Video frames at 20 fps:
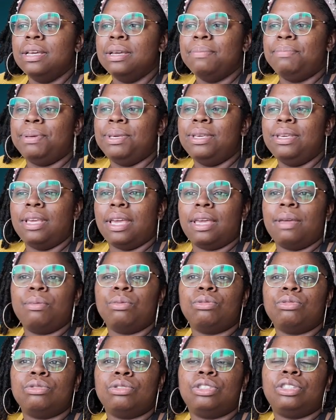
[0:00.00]
being
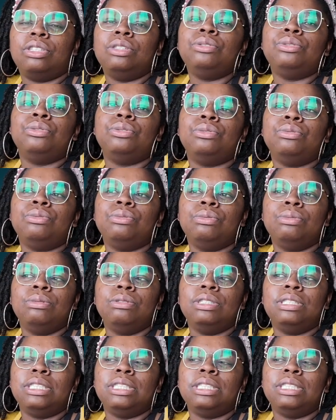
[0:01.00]
able to